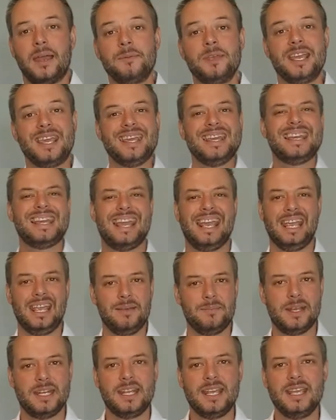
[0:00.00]
I mean, he
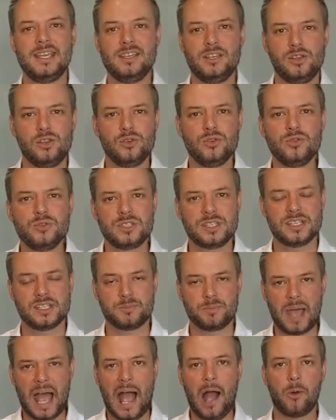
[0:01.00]
came and he used
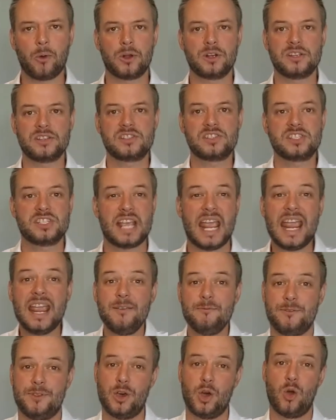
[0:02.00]
his power to
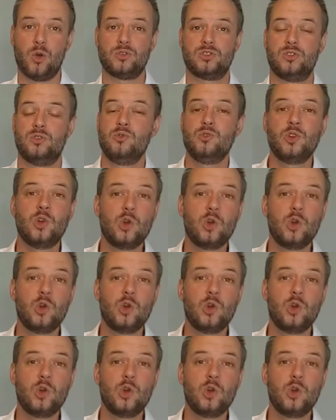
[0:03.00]
save those who